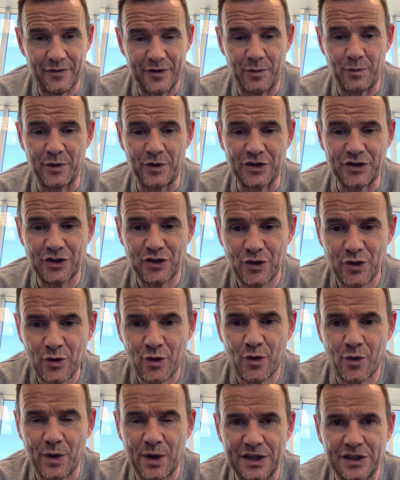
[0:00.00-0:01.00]
and we're too
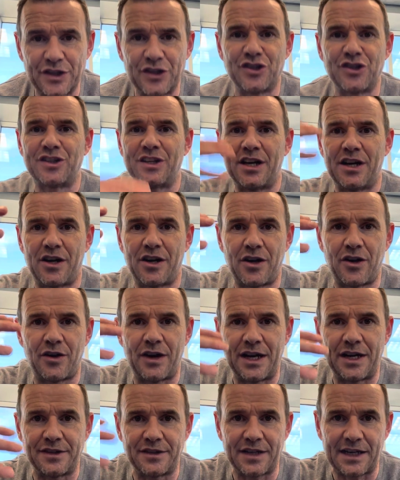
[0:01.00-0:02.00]
quick to share
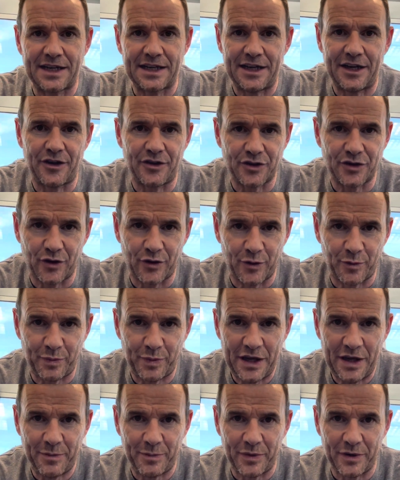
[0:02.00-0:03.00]
and declare to other
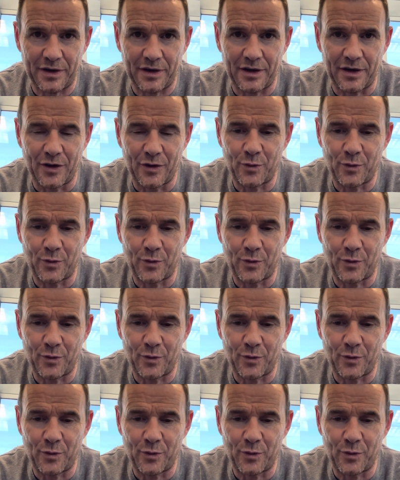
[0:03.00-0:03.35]
people